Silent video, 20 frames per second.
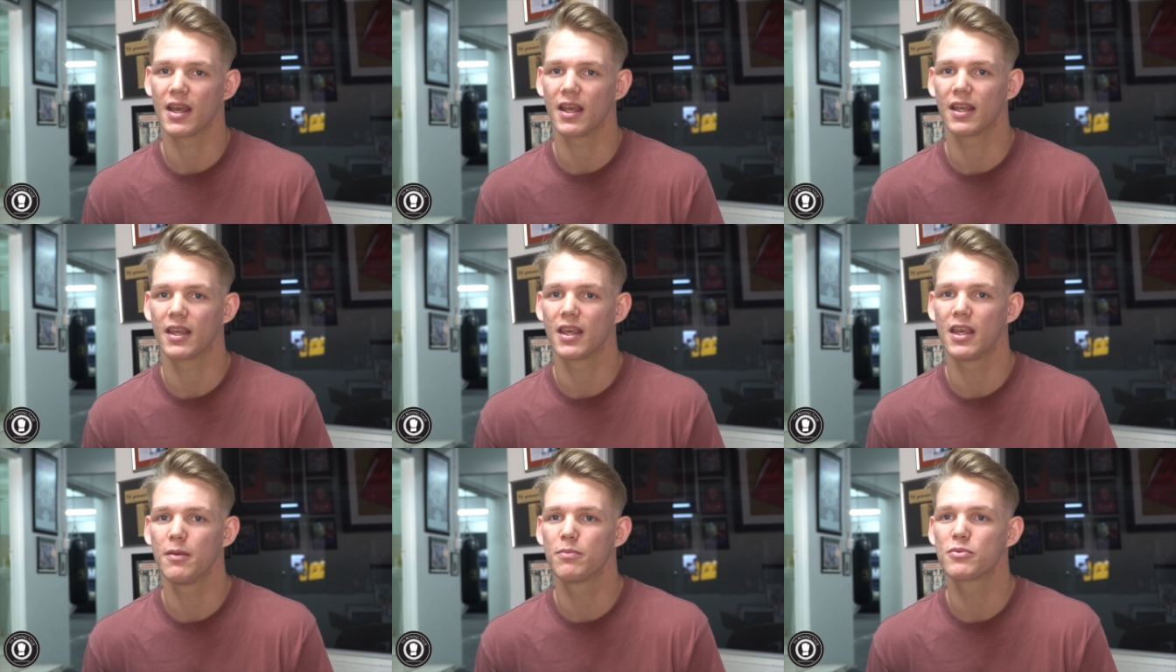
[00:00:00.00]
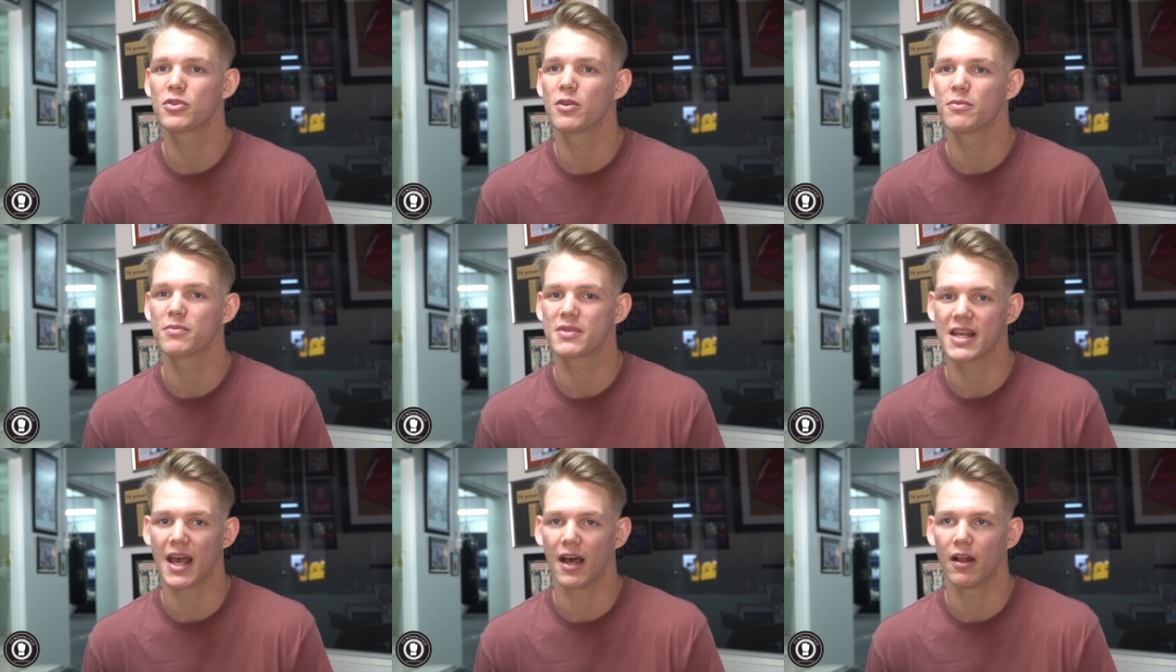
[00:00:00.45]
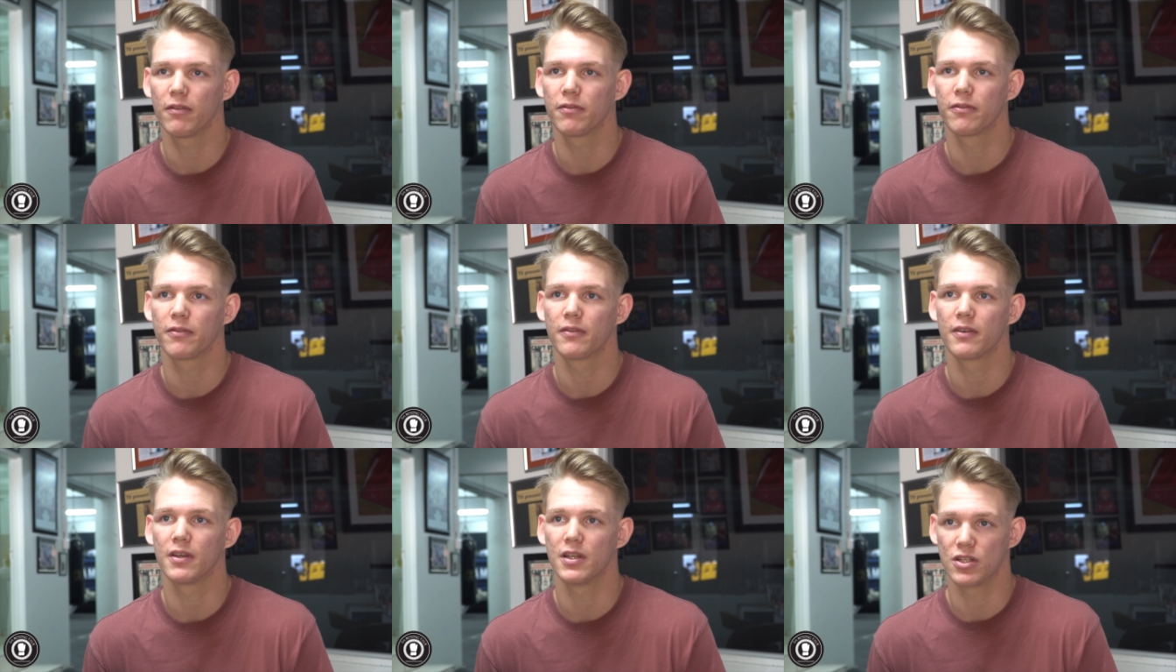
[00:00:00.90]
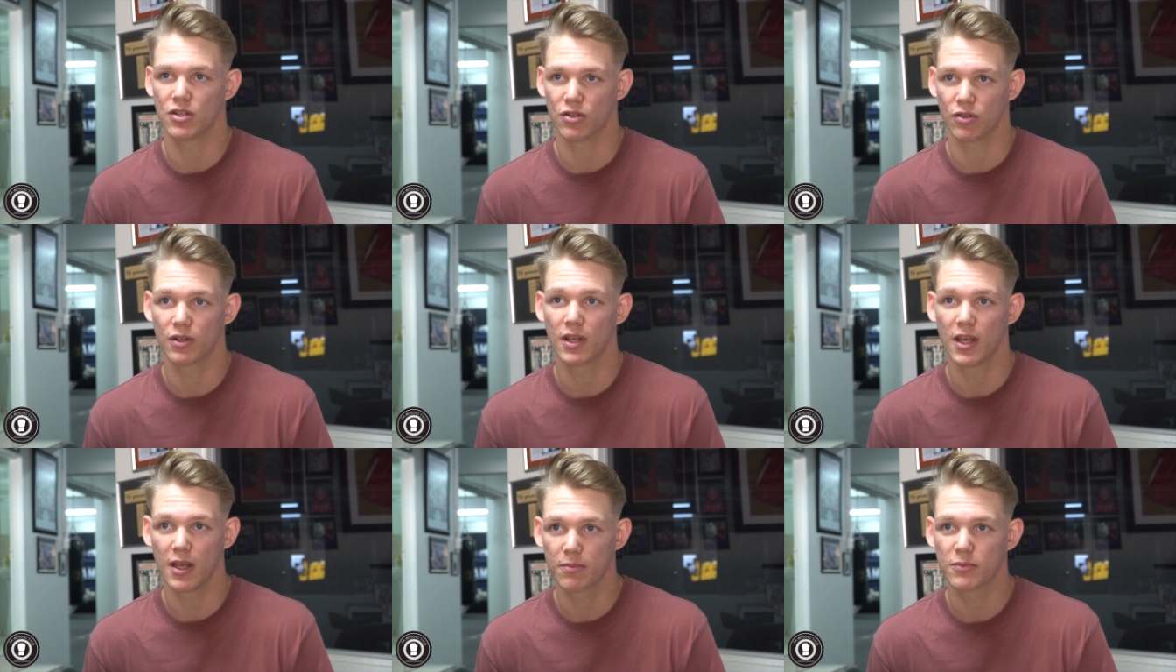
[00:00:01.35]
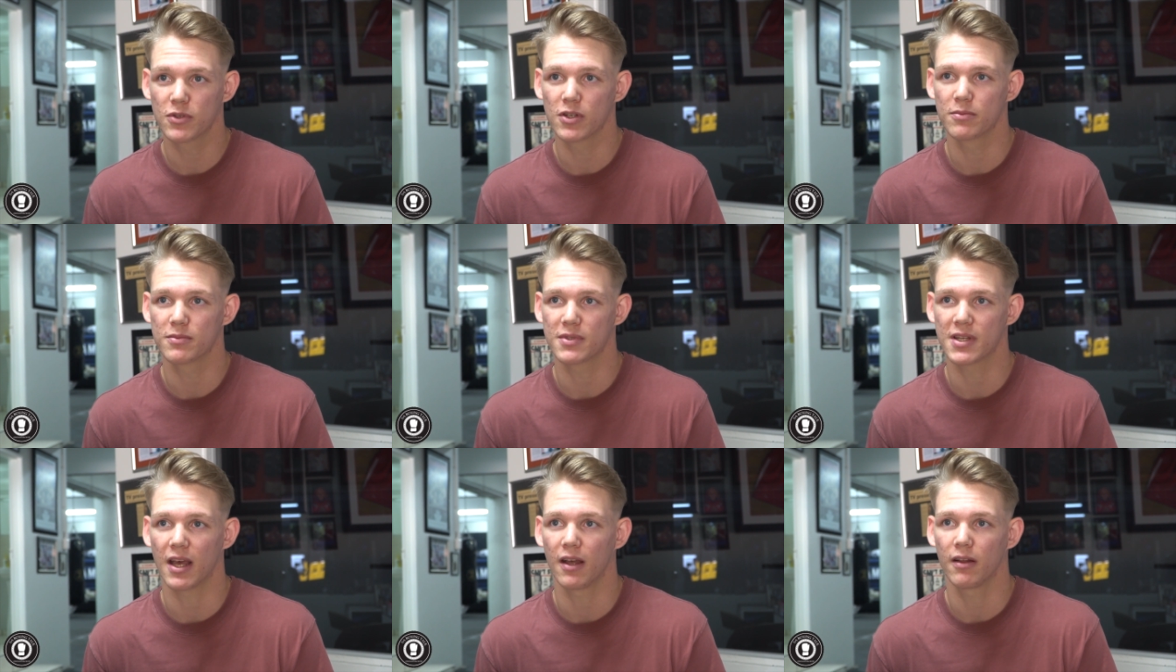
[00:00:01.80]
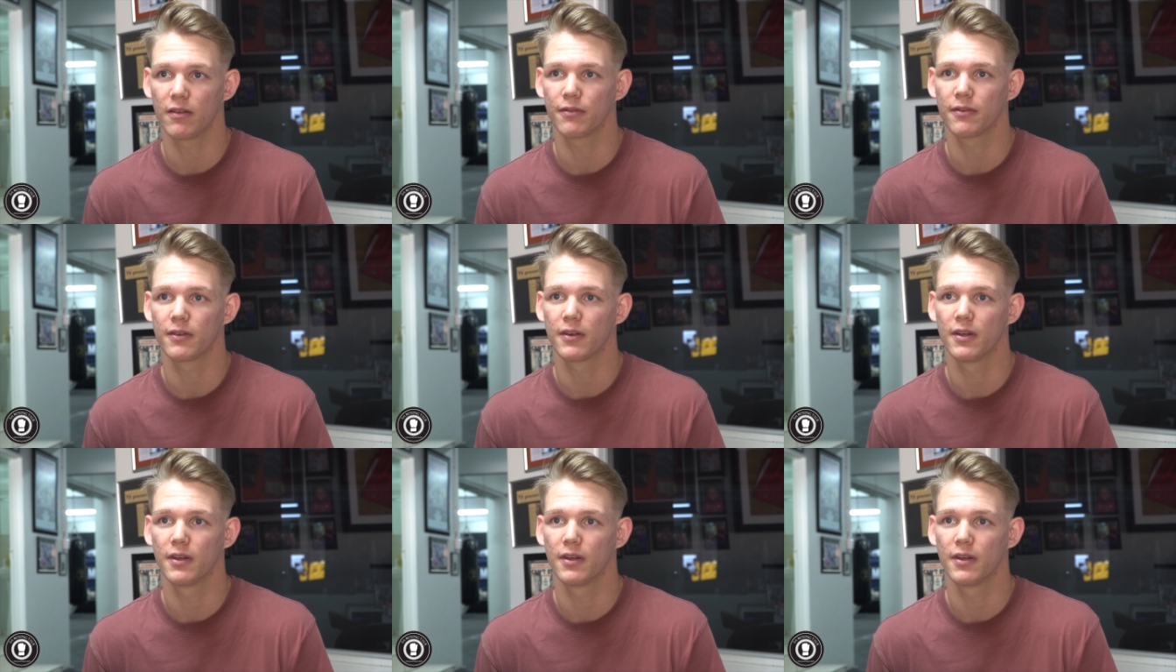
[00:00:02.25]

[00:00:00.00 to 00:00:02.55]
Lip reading: Keep to himself. He should keep to himself.